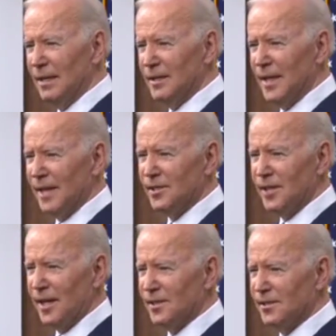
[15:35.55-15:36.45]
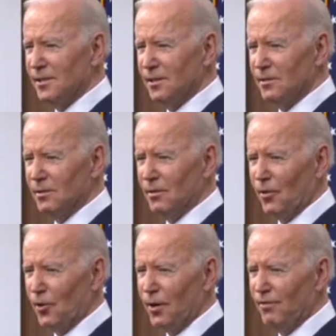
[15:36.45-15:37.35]
10 cents to
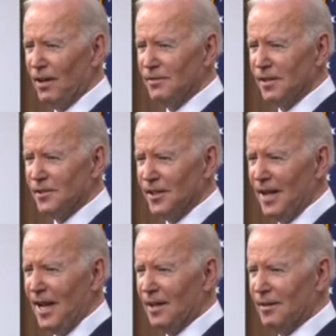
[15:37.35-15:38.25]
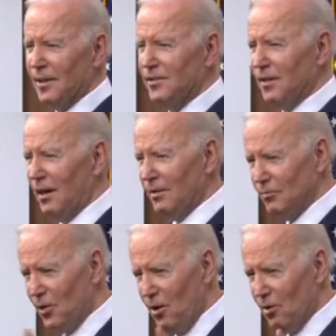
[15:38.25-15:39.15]
35 cents a gallon. It's
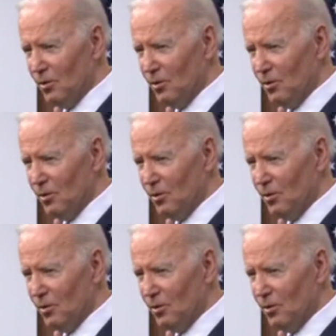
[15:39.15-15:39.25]
unknown